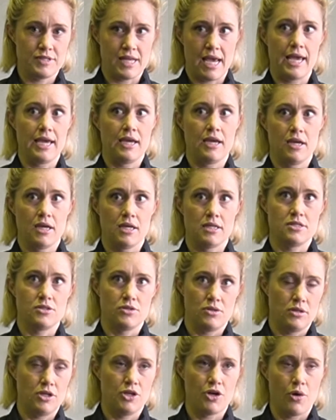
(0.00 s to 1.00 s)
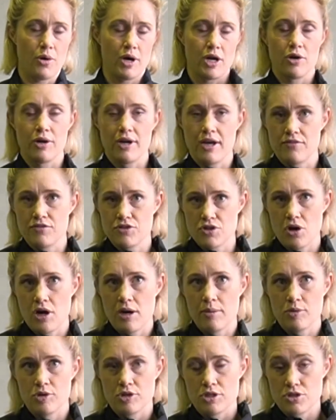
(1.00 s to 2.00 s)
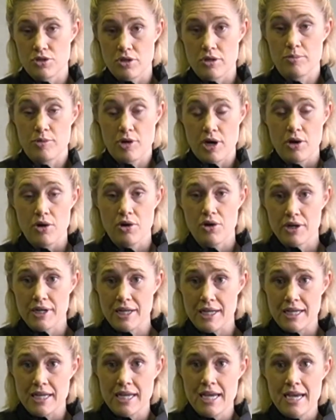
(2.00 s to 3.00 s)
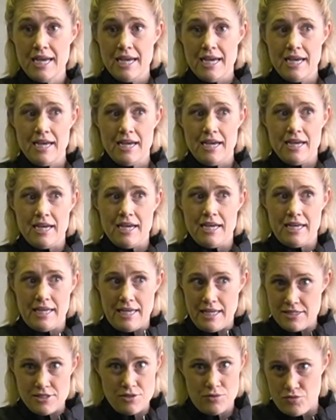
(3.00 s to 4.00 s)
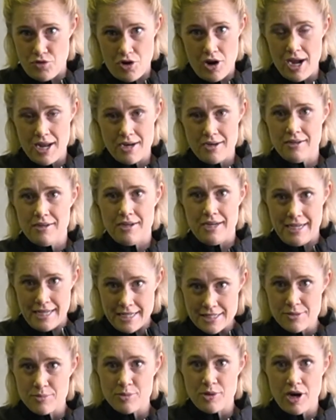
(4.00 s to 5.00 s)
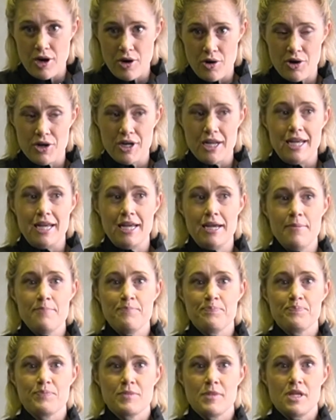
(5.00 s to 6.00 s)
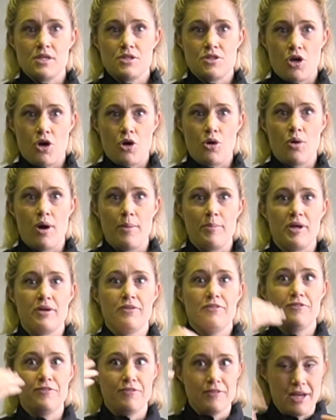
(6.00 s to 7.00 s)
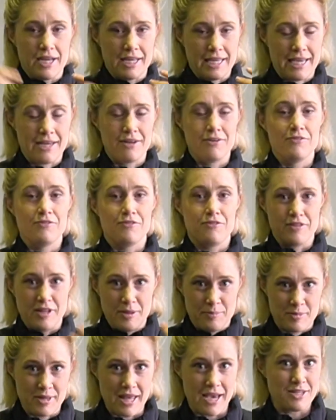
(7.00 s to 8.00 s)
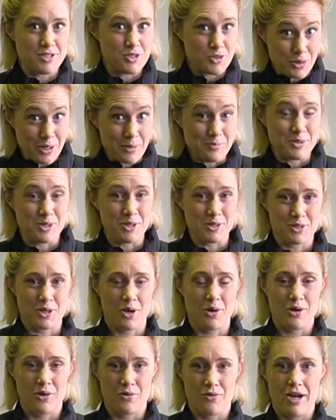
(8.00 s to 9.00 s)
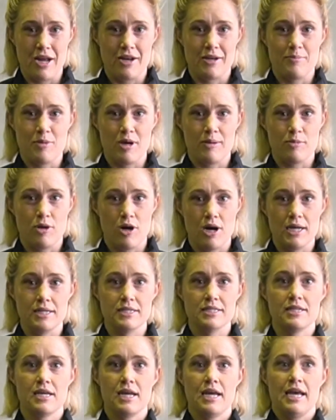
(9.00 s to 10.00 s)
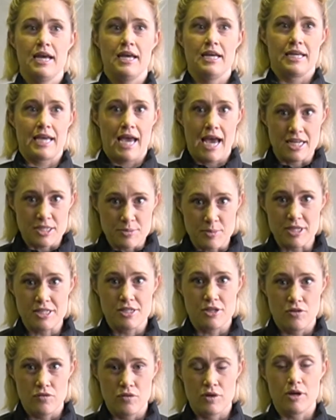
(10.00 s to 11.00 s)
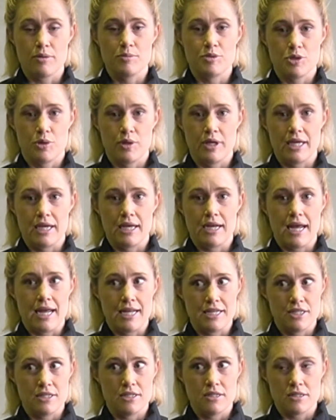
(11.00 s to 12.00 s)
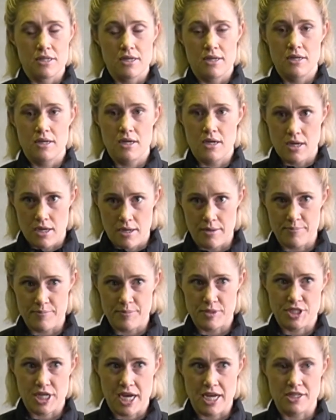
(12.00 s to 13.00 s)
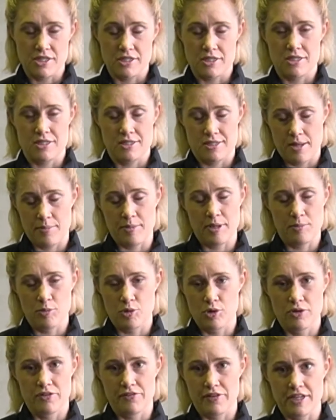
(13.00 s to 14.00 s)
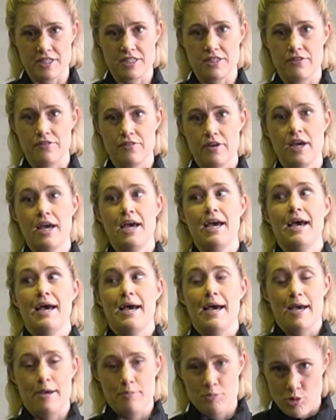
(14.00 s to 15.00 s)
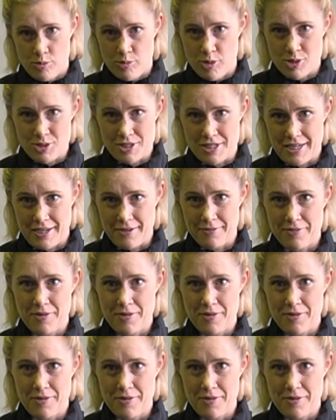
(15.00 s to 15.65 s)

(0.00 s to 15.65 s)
saying it's, I don't have time or it's not a priority, isn't right. It is a priority. So I'm going to, again, flip that script that's going around in my mind, catch myself when I'm doing it, and change it to something more effective and more positive.